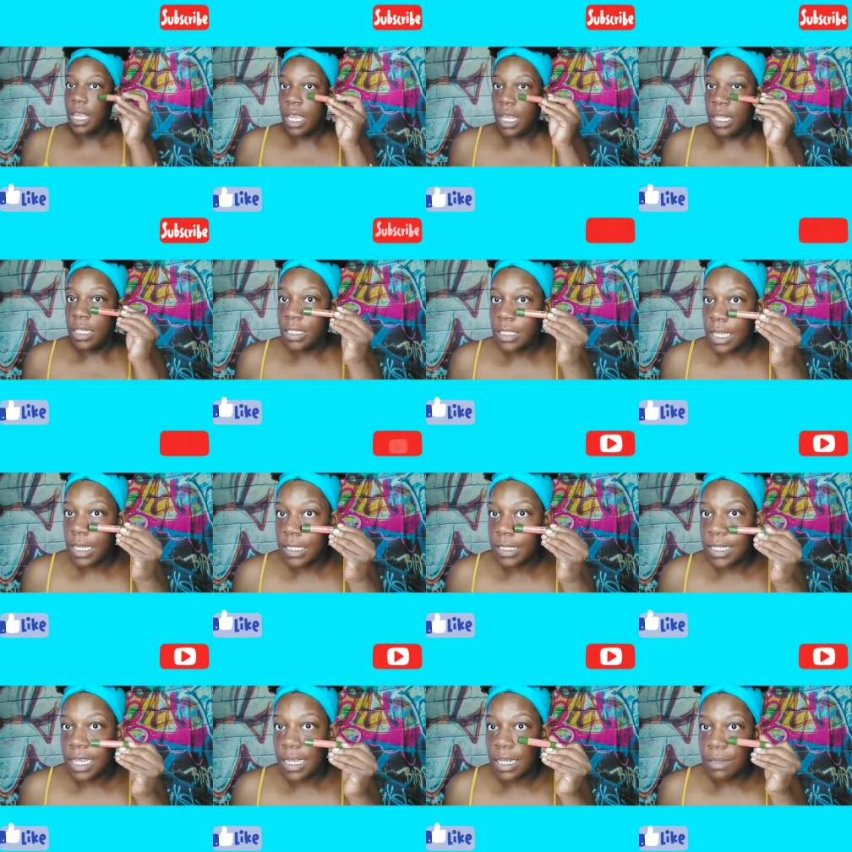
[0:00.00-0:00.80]
It looks like
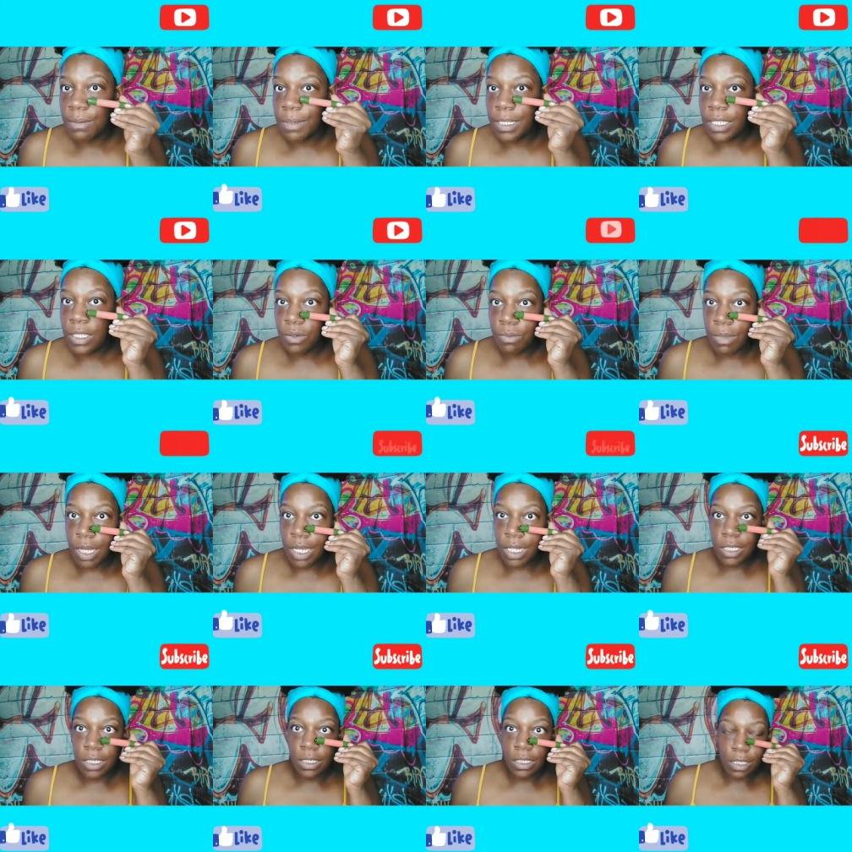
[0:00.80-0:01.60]
it's not going to be too
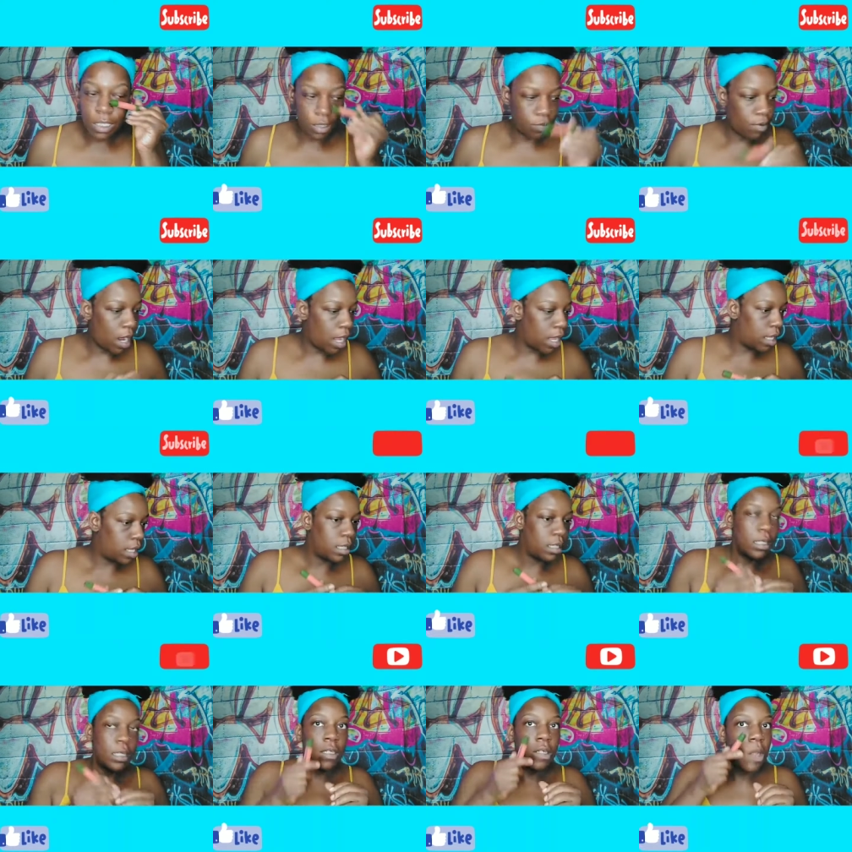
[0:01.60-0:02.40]
much, just right.
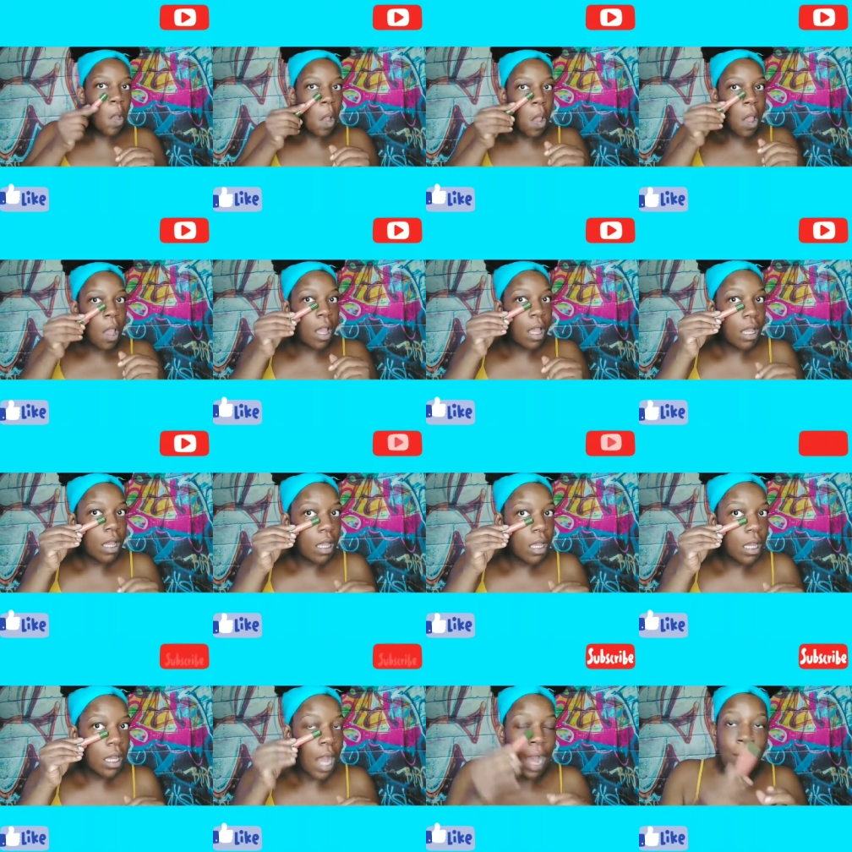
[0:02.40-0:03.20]

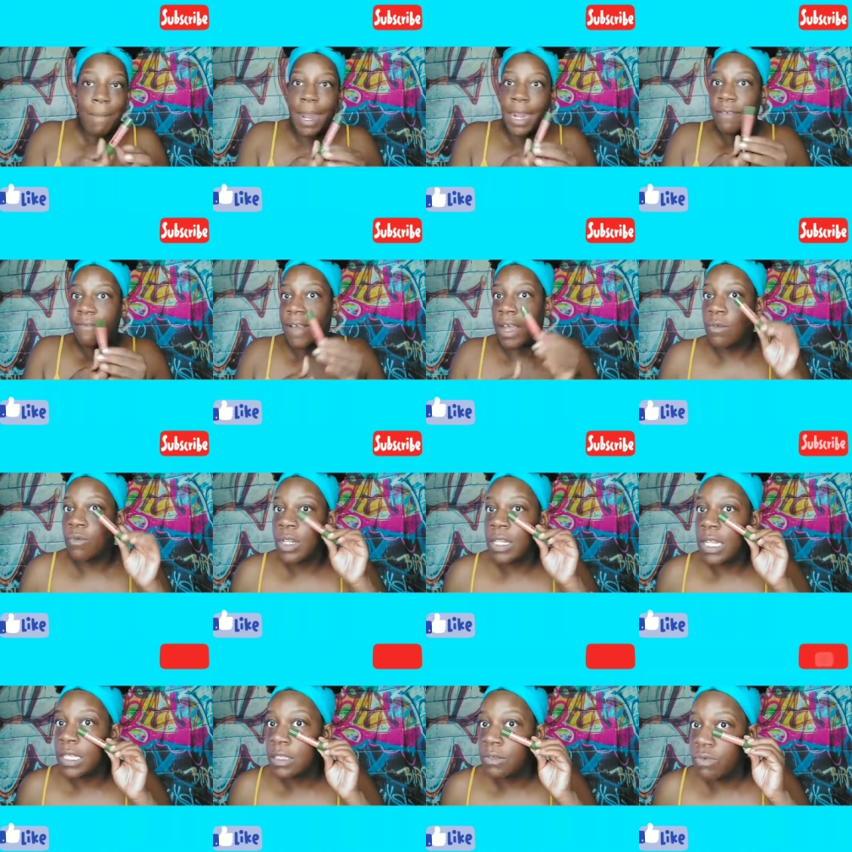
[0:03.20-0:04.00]
I might have found
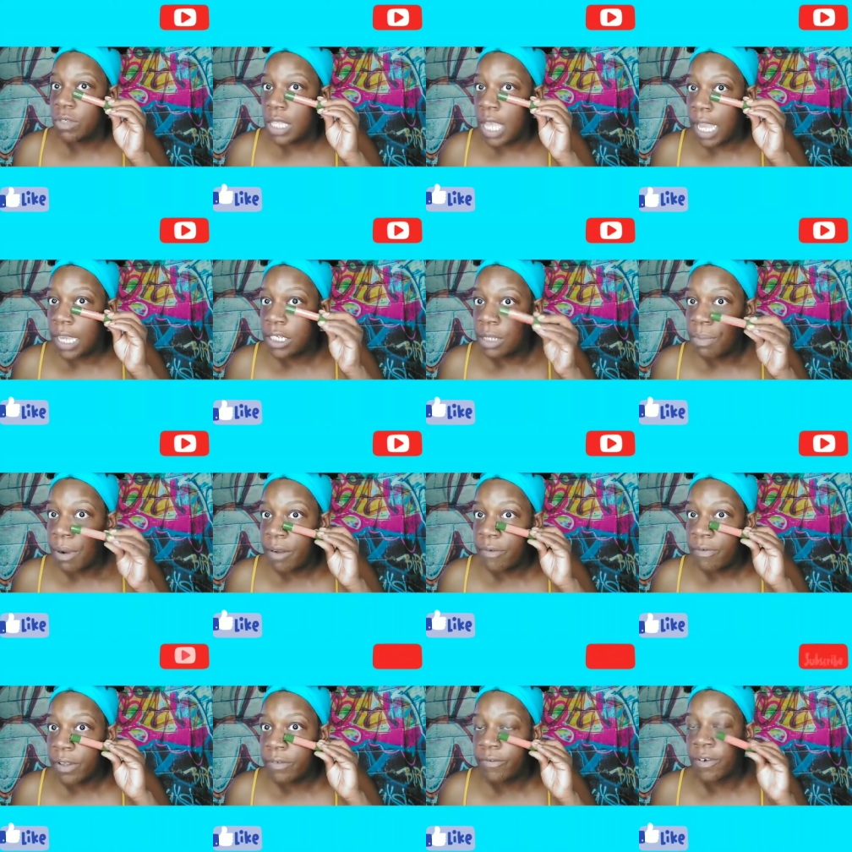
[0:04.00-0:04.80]
one that's really actually
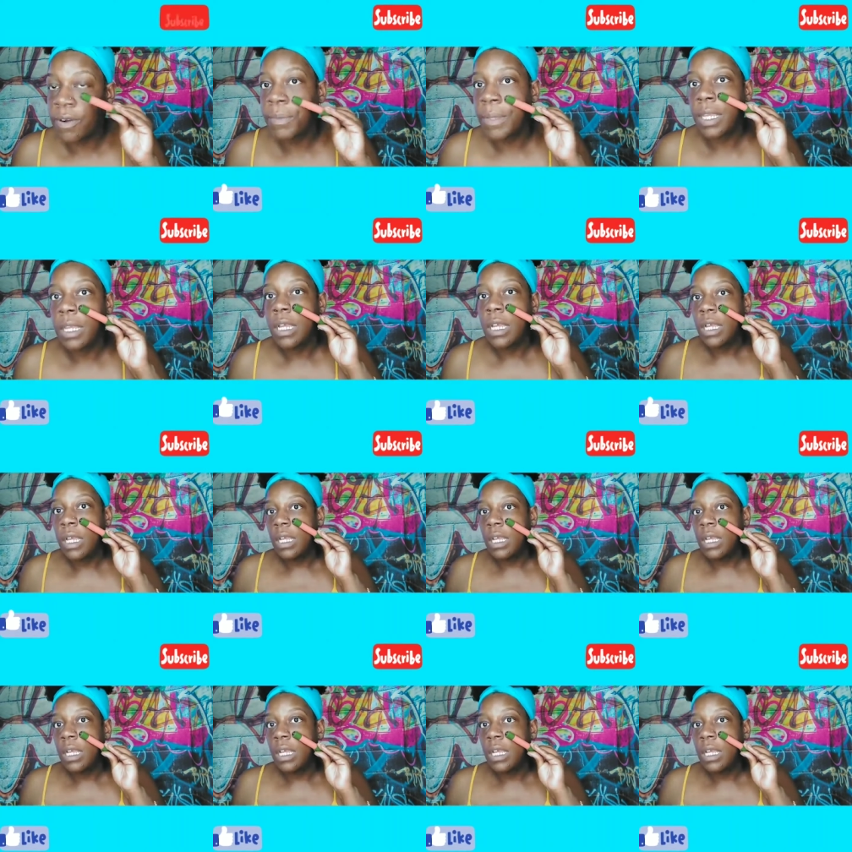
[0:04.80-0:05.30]
perfect for me.